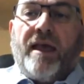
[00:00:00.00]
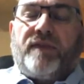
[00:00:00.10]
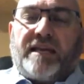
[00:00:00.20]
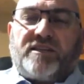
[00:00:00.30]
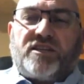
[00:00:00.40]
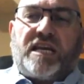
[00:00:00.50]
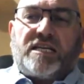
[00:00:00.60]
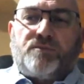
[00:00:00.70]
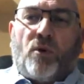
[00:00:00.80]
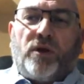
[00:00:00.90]
That's
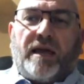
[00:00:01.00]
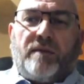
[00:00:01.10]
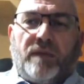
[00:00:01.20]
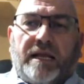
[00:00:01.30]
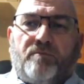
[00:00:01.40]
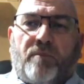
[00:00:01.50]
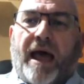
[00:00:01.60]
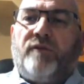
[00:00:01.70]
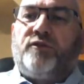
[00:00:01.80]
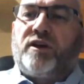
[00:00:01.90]
£6.8 million
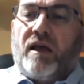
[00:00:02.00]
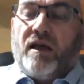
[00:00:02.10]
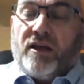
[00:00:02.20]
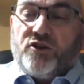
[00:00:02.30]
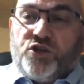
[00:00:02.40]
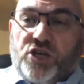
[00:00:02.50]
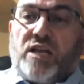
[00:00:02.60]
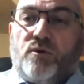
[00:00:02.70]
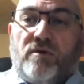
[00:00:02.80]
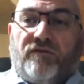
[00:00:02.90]
that
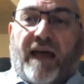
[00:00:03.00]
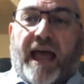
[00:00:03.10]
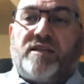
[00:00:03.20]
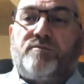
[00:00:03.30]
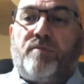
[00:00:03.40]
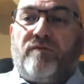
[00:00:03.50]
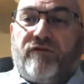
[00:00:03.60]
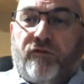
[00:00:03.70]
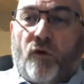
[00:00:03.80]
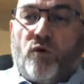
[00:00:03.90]
genuine fans have been
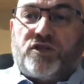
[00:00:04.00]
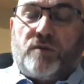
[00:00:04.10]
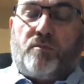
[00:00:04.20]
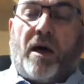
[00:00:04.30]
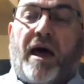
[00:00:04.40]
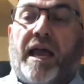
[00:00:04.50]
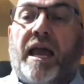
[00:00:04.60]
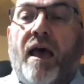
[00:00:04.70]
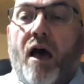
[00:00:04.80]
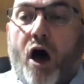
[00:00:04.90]
forced to
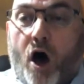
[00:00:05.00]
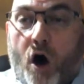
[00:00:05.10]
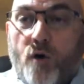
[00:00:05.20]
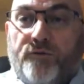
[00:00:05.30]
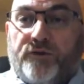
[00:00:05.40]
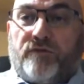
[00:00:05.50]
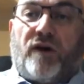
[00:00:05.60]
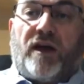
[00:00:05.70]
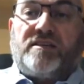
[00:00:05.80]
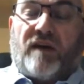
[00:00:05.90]
pay over the
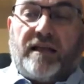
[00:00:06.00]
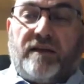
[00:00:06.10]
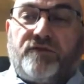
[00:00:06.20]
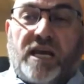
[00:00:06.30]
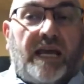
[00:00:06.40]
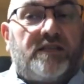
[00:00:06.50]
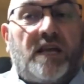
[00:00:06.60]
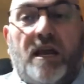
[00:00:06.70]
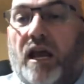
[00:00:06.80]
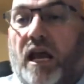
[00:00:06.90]
face value of tickets
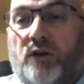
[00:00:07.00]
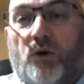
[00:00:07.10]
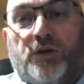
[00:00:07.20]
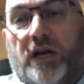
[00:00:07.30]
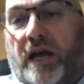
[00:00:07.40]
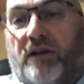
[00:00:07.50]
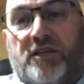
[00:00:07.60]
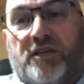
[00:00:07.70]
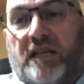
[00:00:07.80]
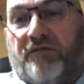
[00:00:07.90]
in order to go and
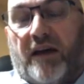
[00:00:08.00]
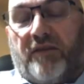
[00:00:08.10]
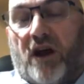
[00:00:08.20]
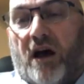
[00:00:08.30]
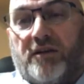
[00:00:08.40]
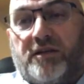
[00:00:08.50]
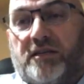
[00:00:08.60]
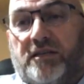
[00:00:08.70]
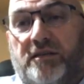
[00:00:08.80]
see their favourite artists.